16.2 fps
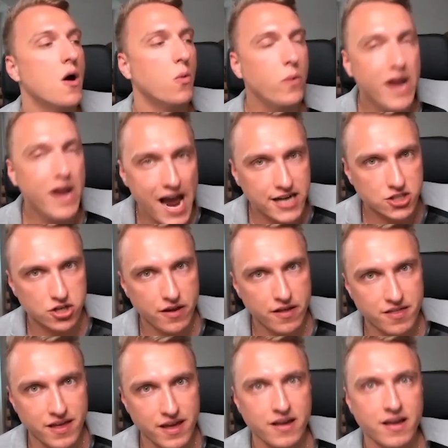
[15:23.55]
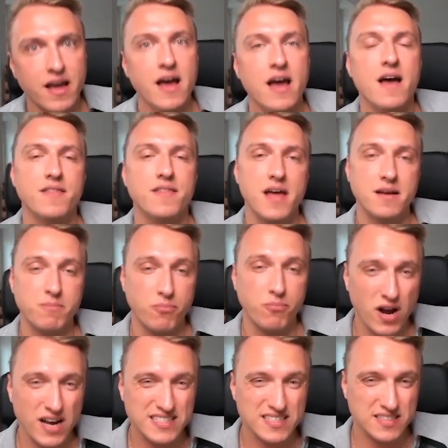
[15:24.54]
We actually think that
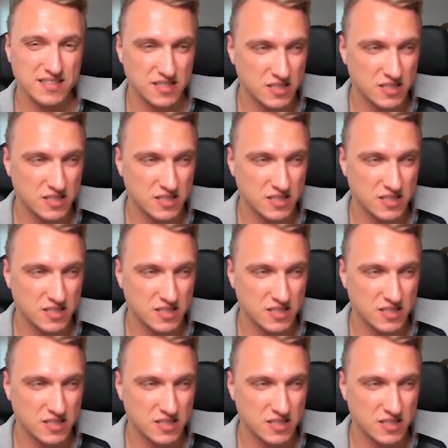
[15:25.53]
prices,